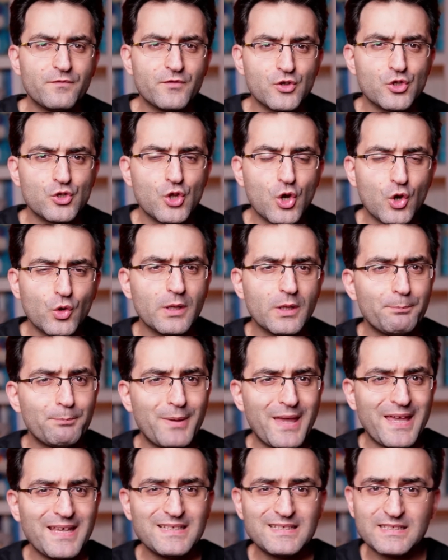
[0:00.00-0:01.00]
you know the
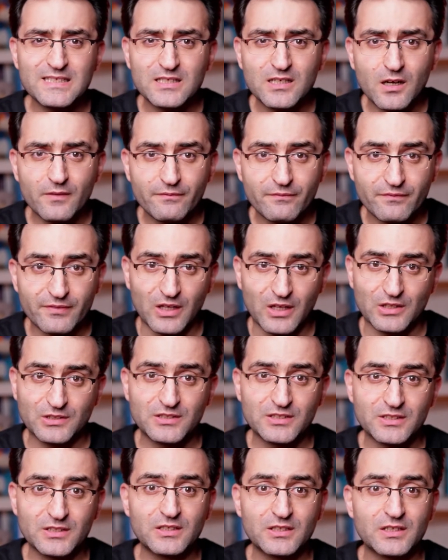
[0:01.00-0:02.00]
basic of
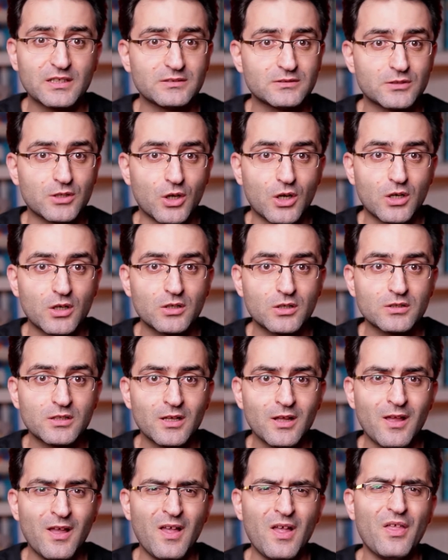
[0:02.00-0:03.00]
Flutter and Dart,
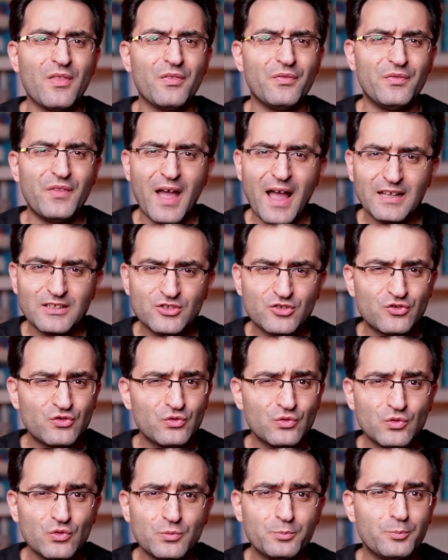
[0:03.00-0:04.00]
that
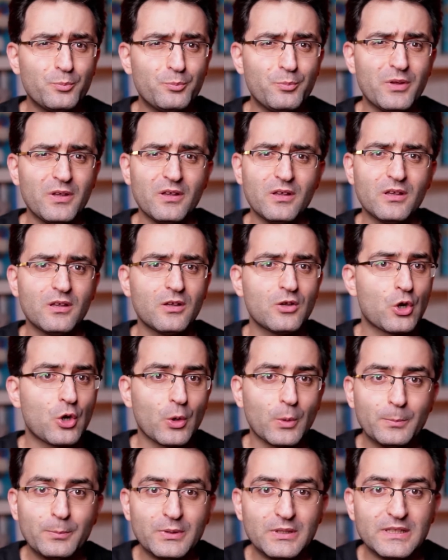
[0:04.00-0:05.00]
should be
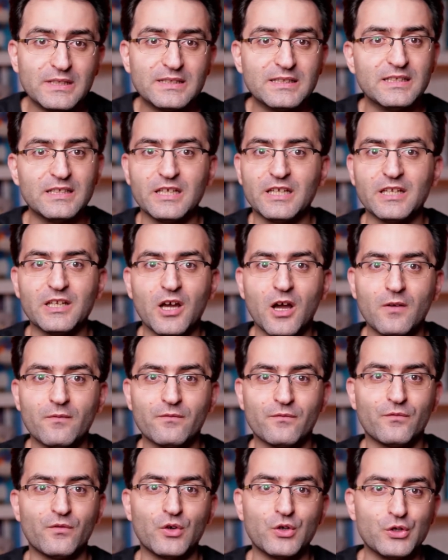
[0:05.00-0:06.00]
completely enough
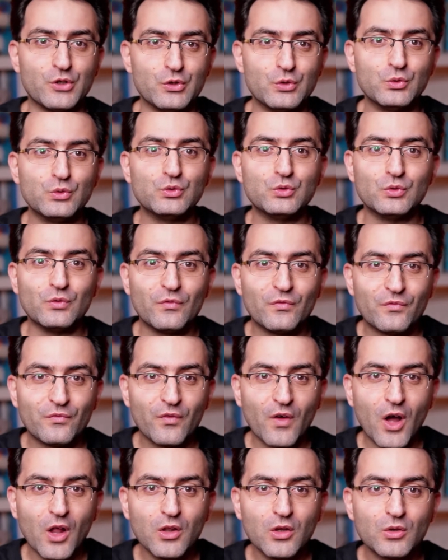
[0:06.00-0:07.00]
for you to
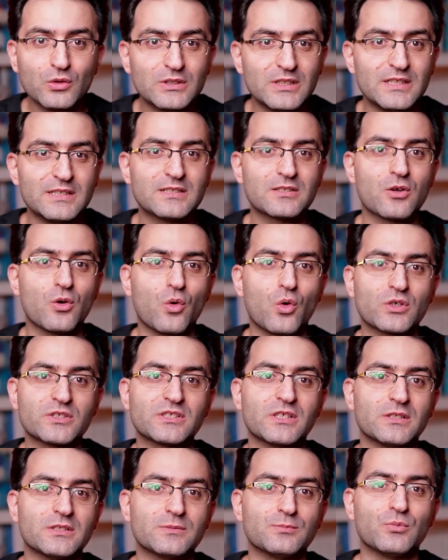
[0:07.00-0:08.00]
follow this course
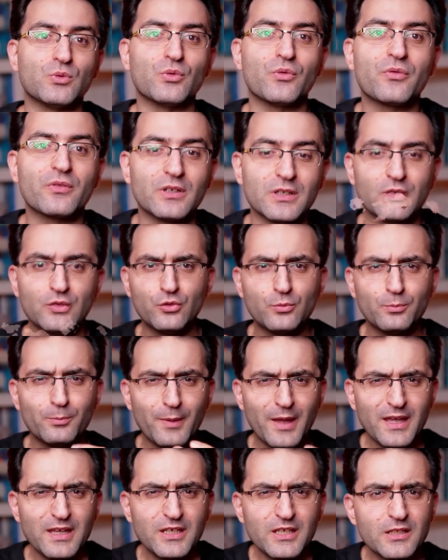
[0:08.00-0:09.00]
smoothly. To
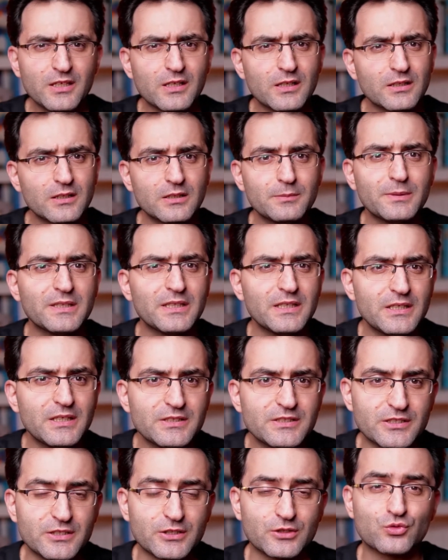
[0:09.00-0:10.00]
make it a little bit
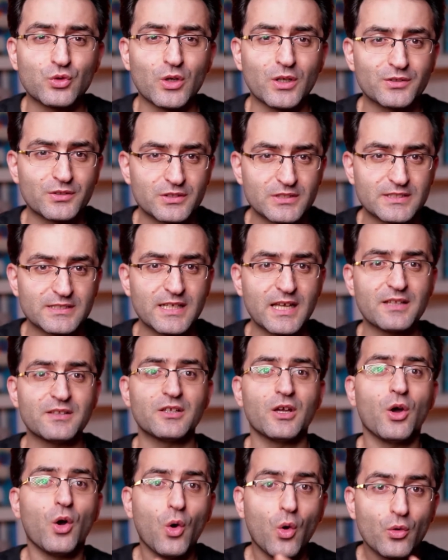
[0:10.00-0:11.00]
easier to understand the
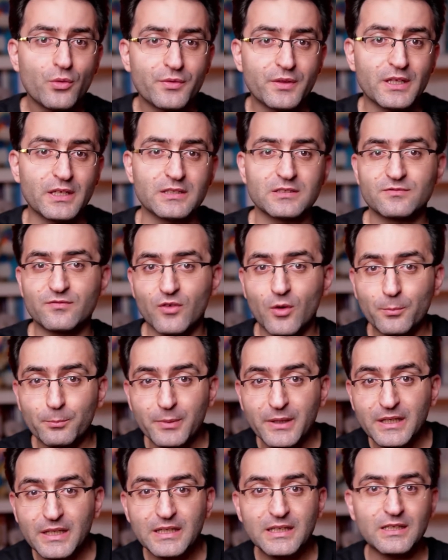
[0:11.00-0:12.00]
whole things from
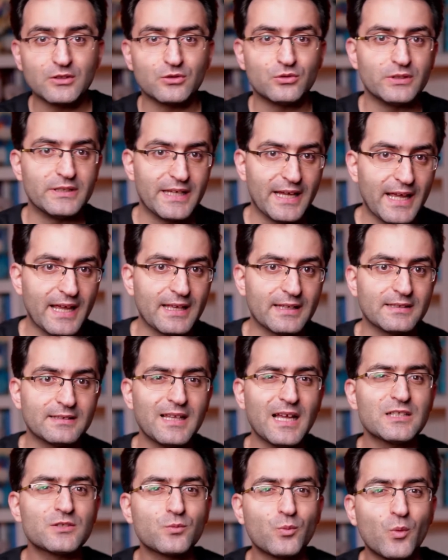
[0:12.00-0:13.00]
beginning to the end,
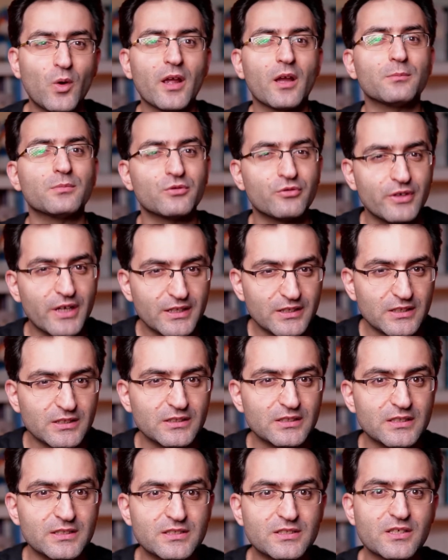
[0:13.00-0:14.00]
that's why I'm creating
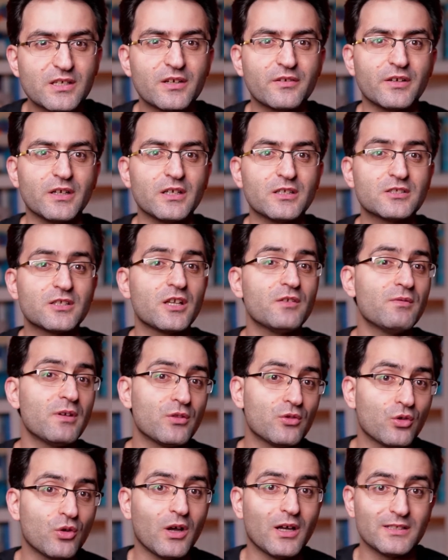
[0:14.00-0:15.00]
this series, even
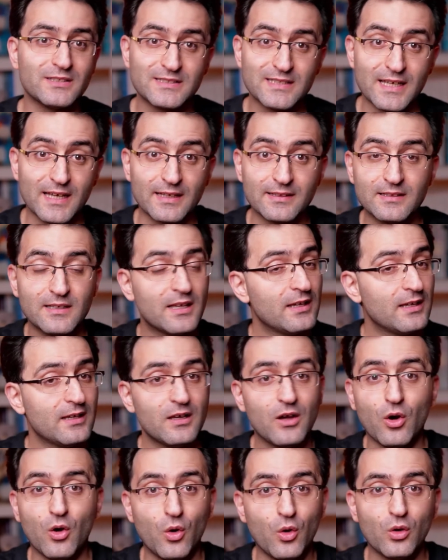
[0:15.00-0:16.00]
though I said
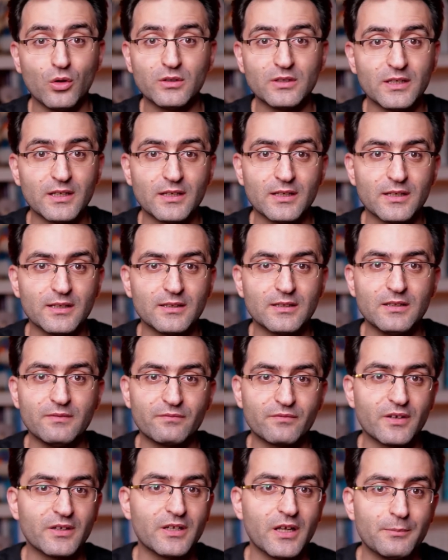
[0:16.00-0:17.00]
all the
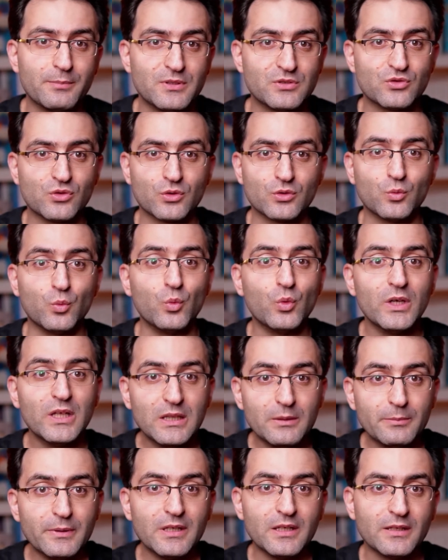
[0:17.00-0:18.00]
different episodes will
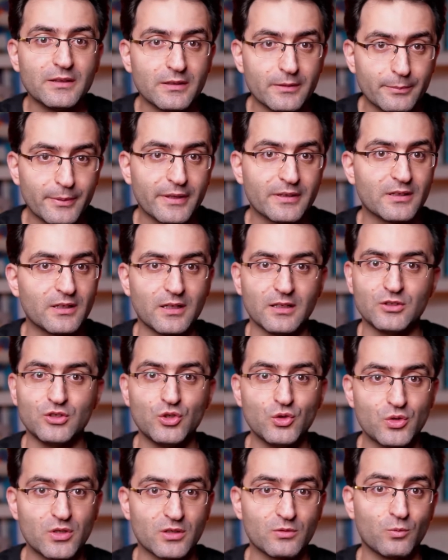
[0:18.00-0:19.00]
be independent and you
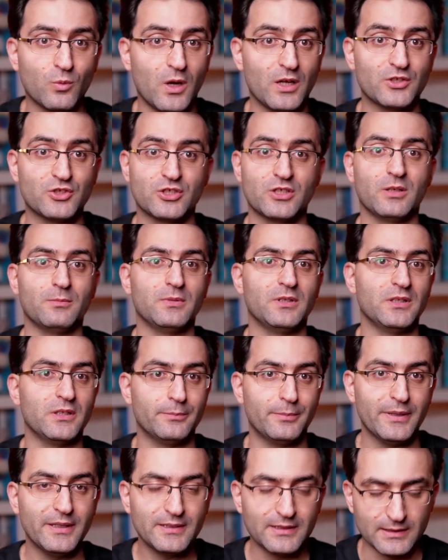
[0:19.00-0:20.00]
can watch them
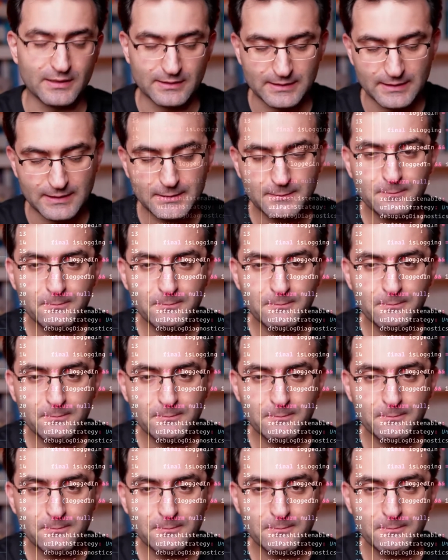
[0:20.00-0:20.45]
independently.